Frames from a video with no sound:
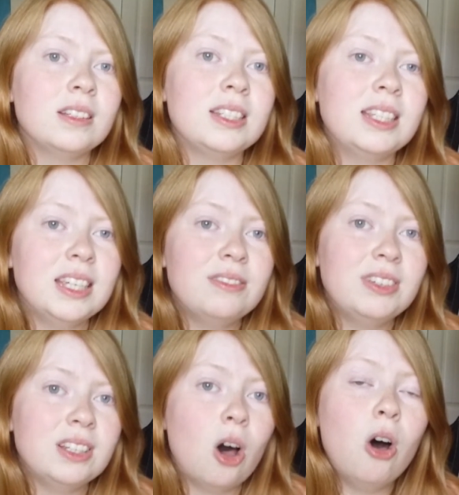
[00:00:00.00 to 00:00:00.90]
to give
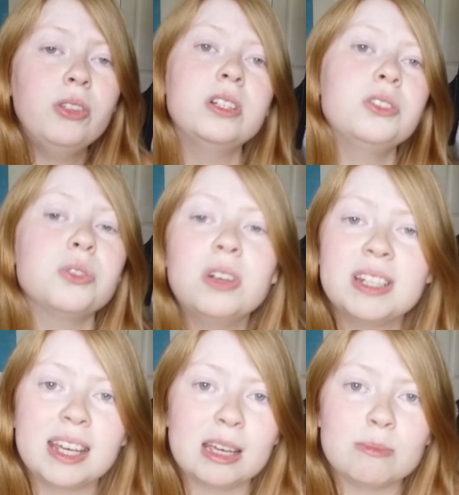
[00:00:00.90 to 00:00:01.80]
it all the control
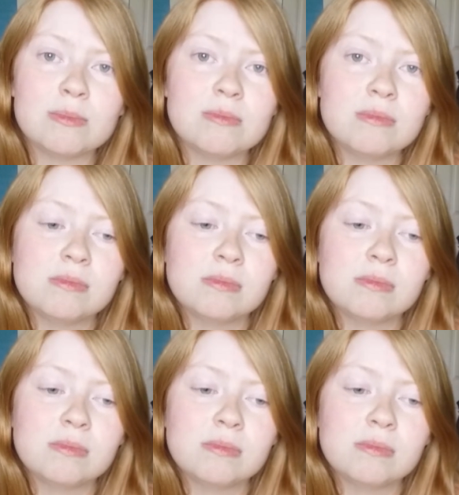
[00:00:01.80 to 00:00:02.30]
to him,